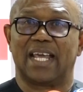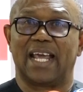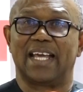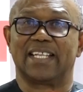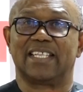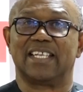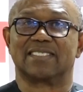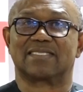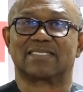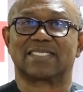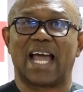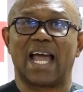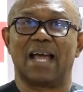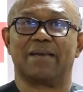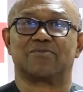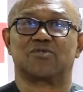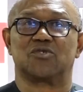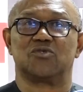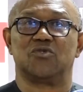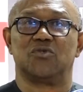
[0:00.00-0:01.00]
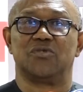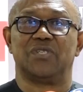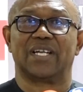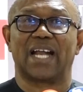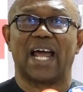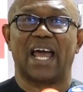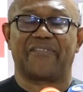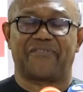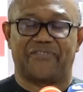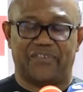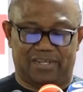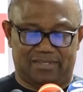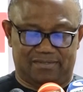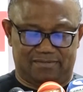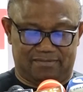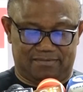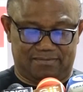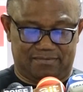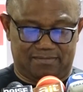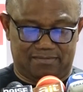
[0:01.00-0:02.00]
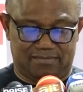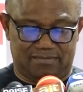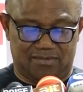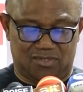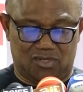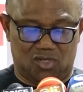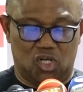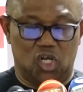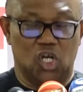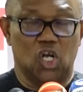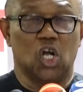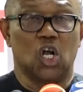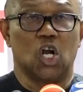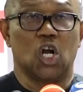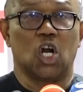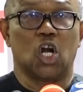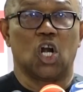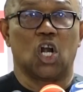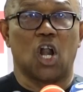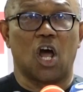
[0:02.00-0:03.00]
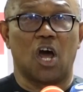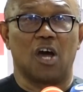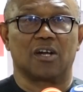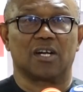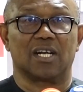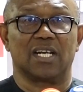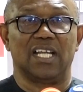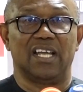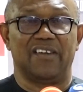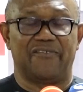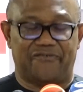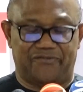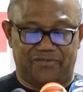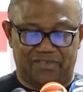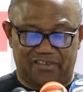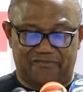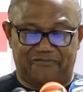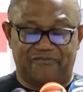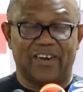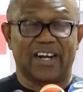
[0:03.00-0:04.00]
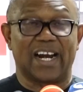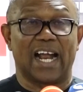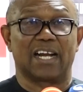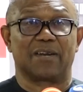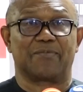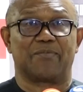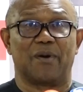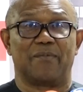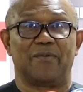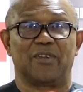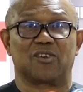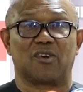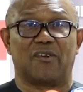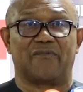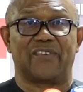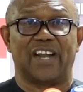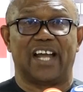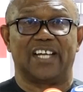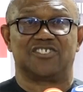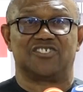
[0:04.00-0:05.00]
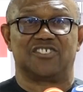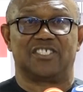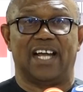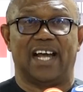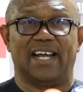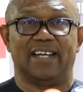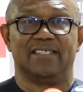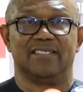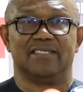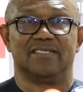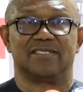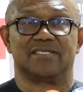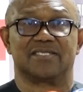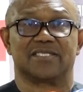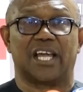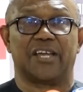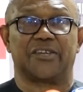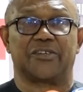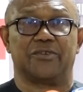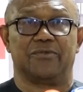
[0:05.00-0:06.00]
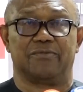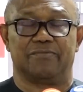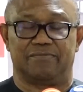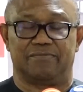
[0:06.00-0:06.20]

It is time to do the right thing. Long live the Federal Republic of Nigeria. Thank you.